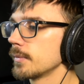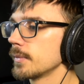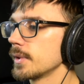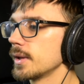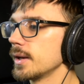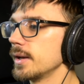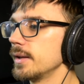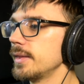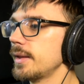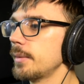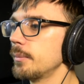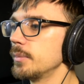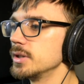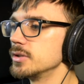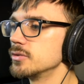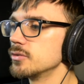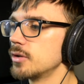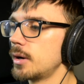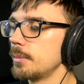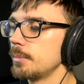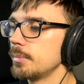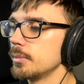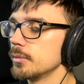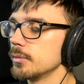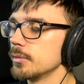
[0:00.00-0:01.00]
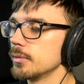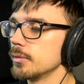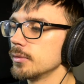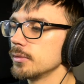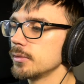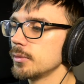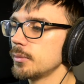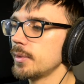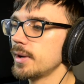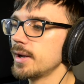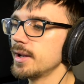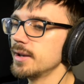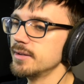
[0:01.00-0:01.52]
And then we drop all
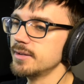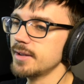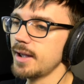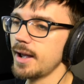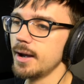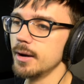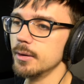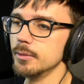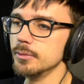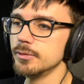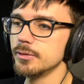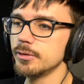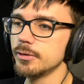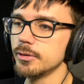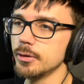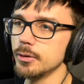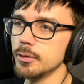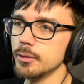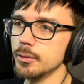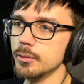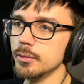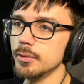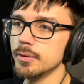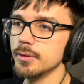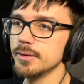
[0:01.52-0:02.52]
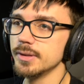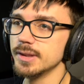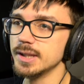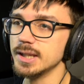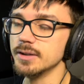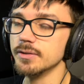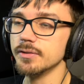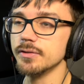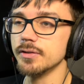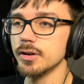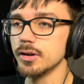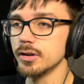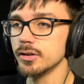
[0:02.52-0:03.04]
the way down to the
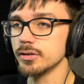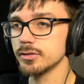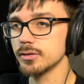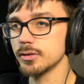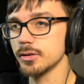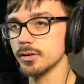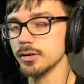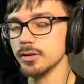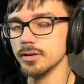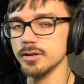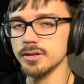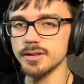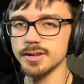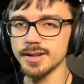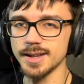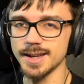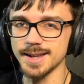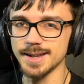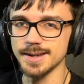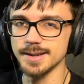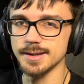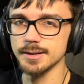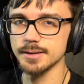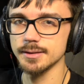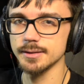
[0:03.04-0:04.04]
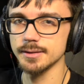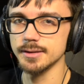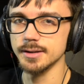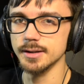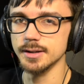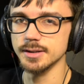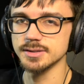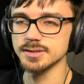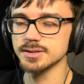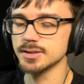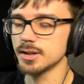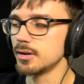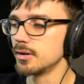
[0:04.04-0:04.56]
first chord in
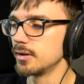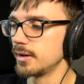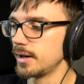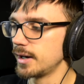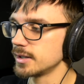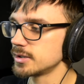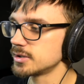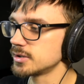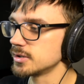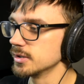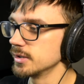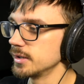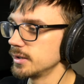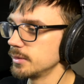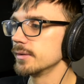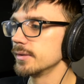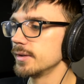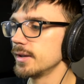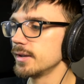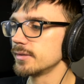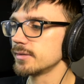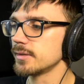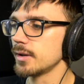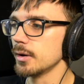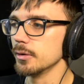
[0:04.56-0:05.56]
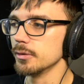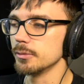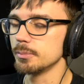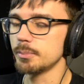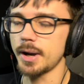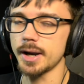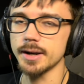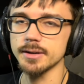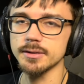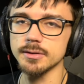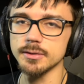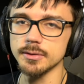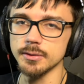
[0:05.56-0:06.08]
the song, actually. This goes
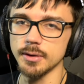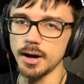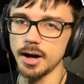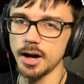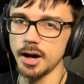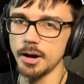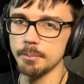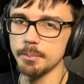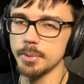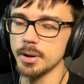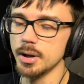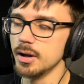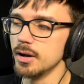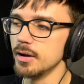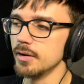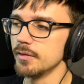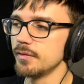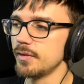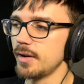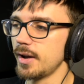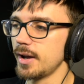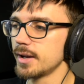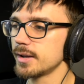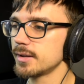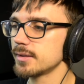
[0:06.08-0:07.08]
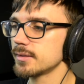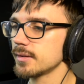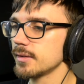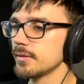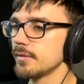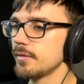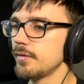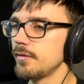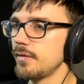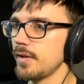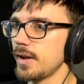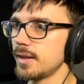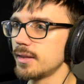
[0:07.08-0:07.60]
back to our perfect
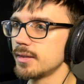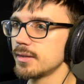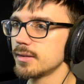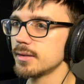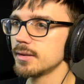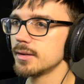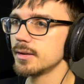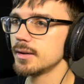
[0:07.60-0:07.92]
fifth.